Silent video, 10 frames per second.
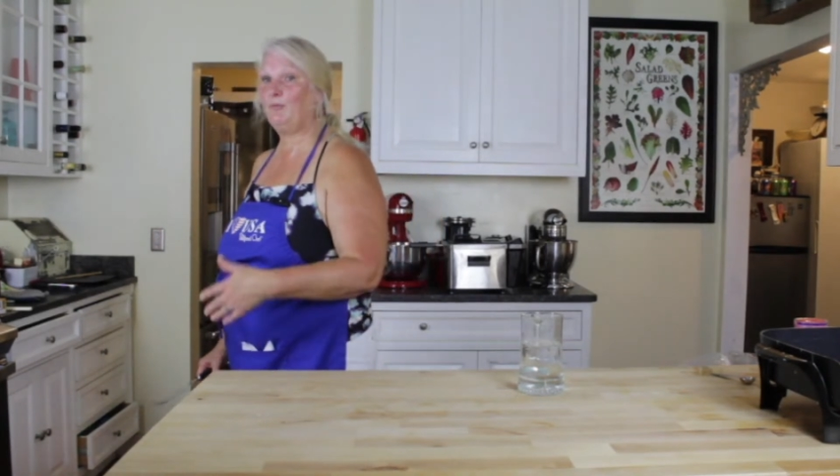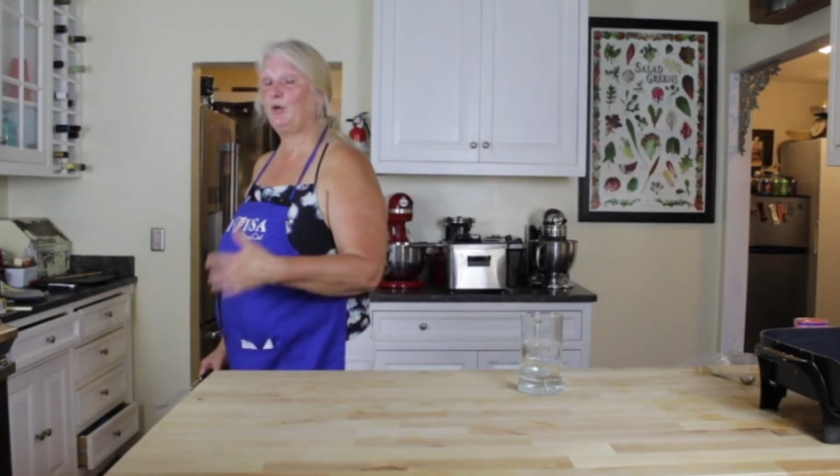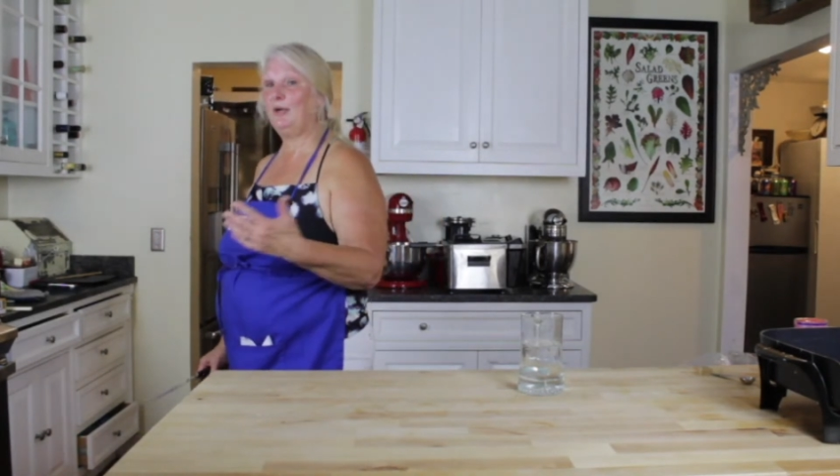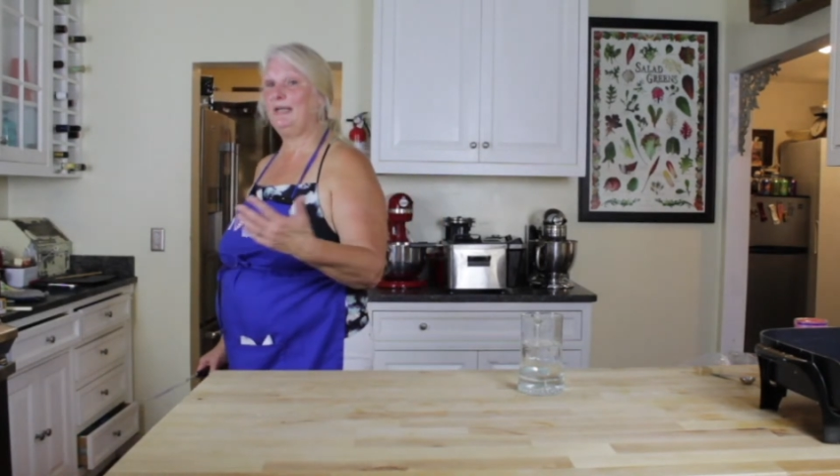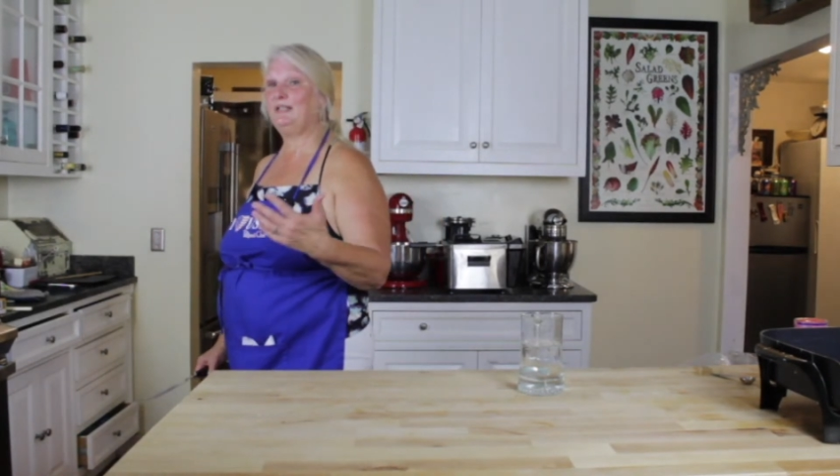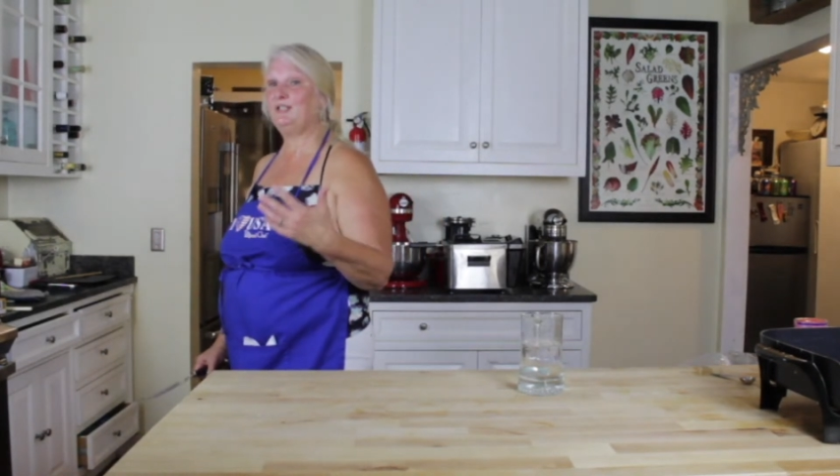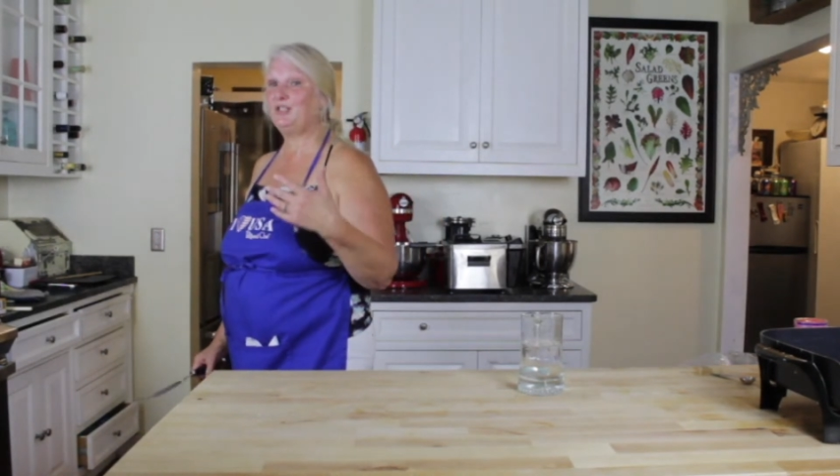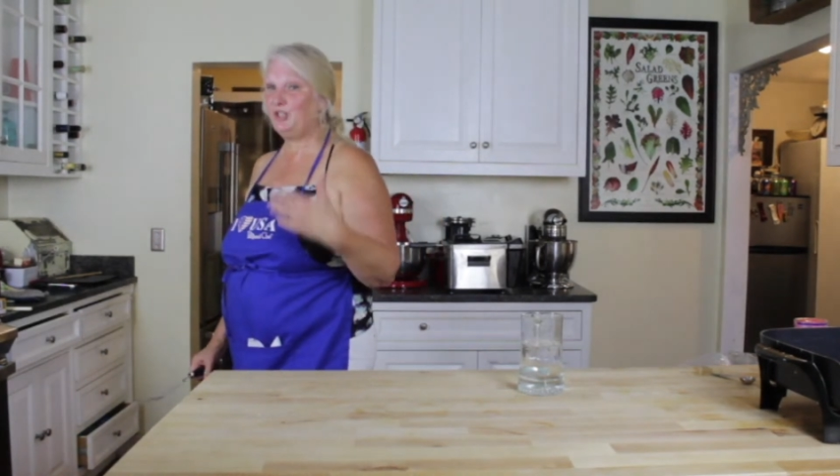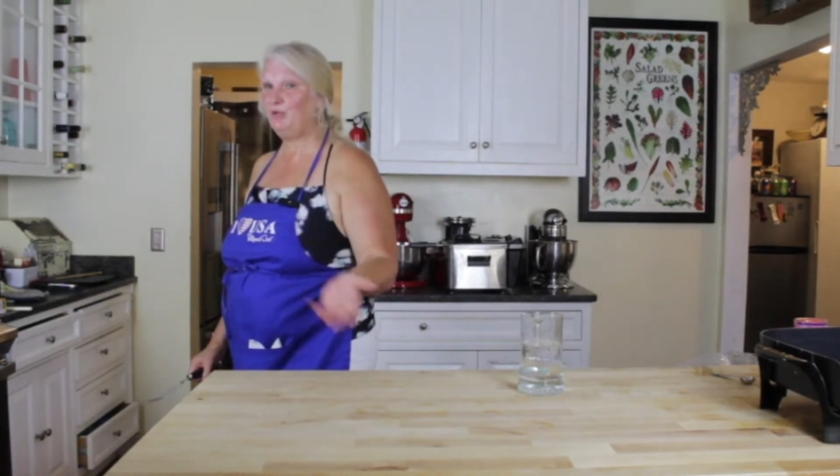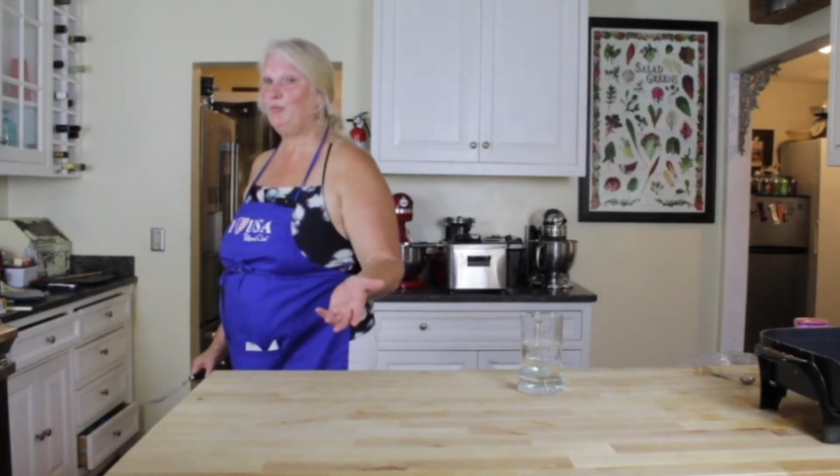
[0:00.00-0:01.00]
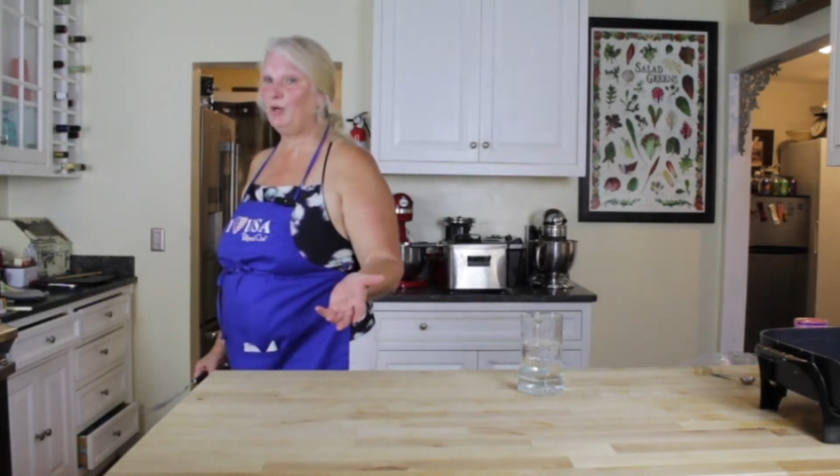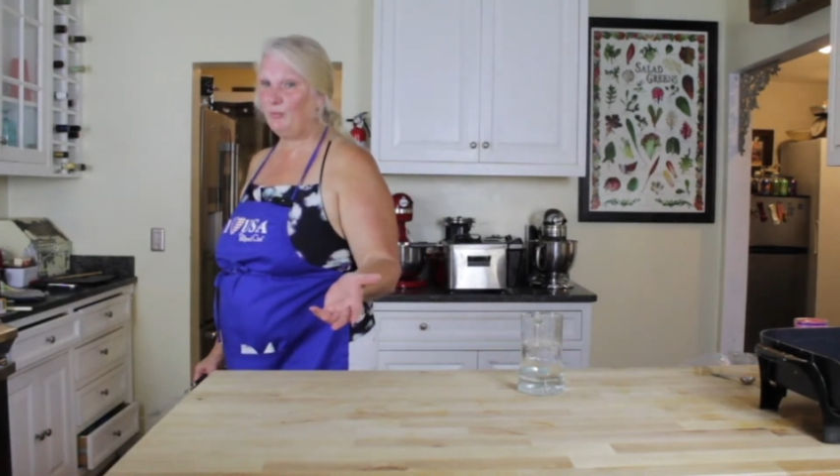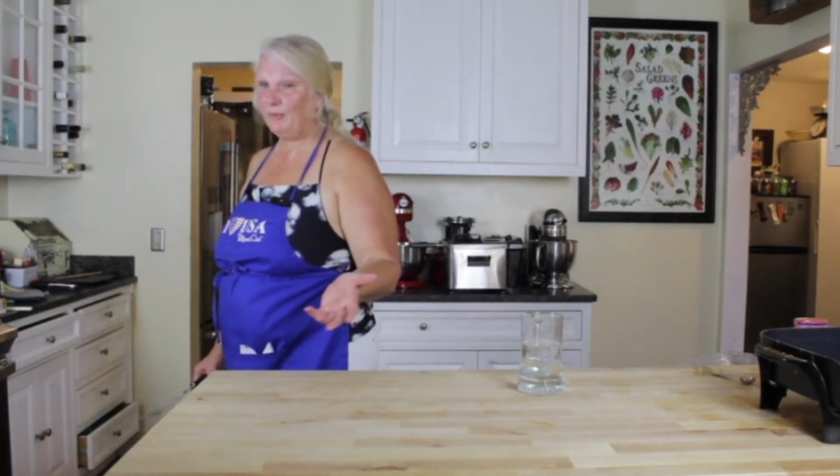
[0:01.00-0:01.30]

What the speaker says: We're going into 2 more